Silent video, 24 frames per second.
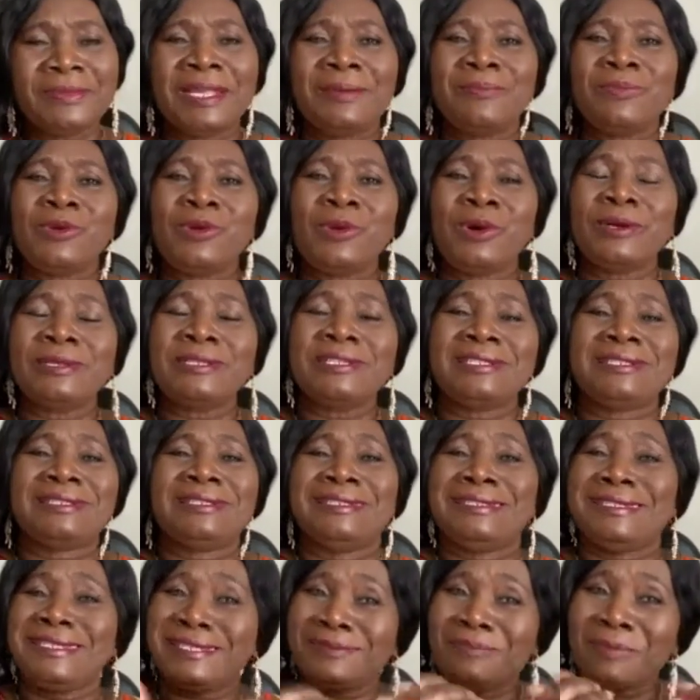because
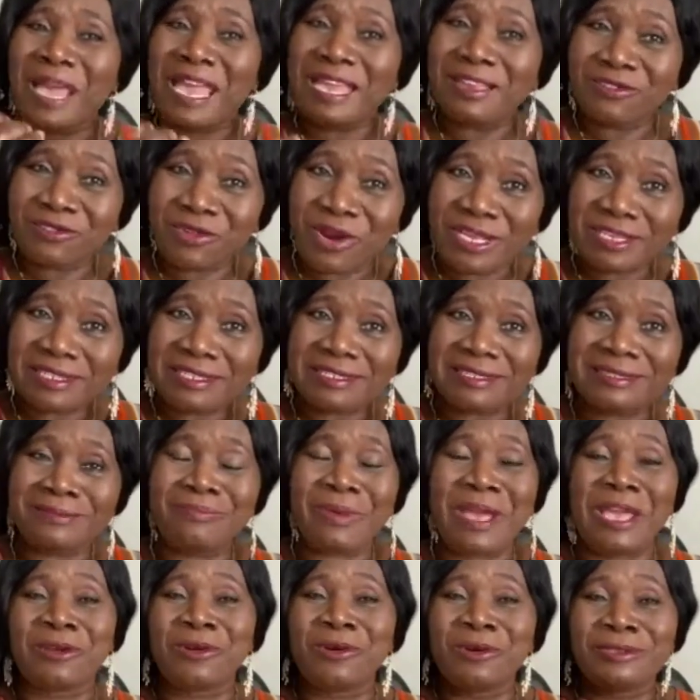it is by grace,
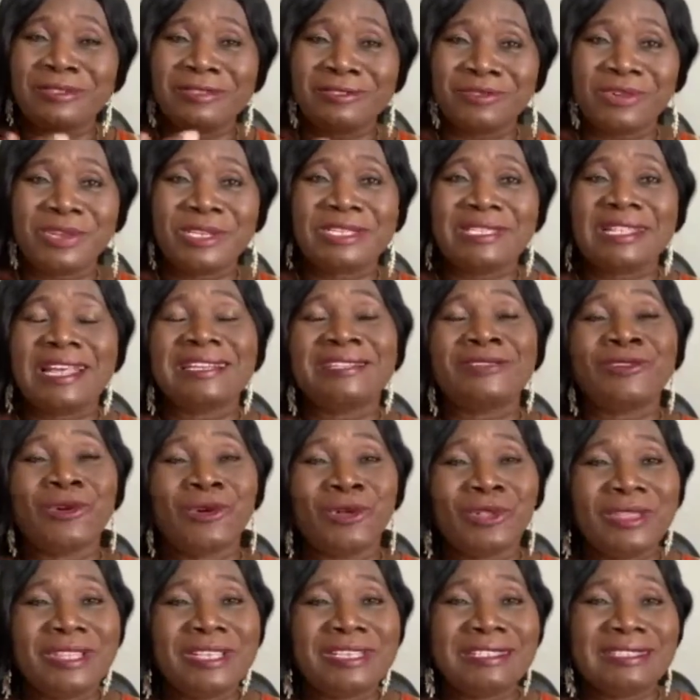by God's grace, that
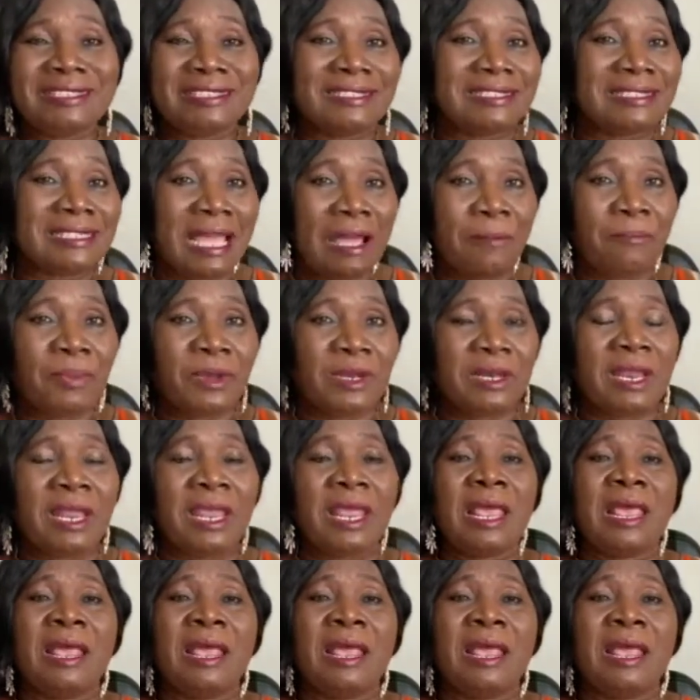all these things happen.